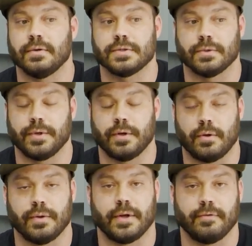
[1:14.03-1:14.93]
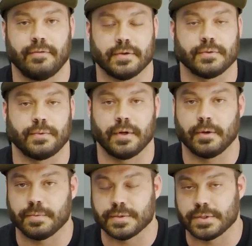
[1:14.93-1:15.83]
so we know that it fits
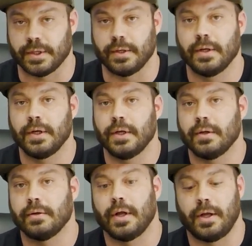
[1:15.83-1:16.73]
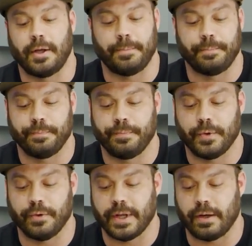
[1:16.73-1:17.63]
100%,
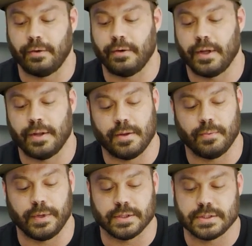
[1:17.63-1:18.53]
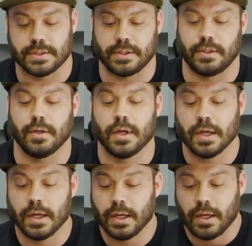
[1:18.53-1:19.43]
no doubt. And then we can see
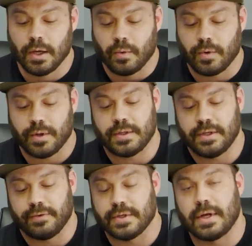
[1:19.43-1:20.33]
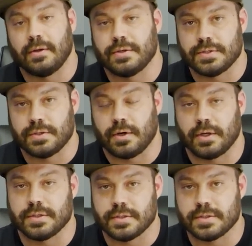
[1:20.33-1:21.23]
where the different tolerances are, because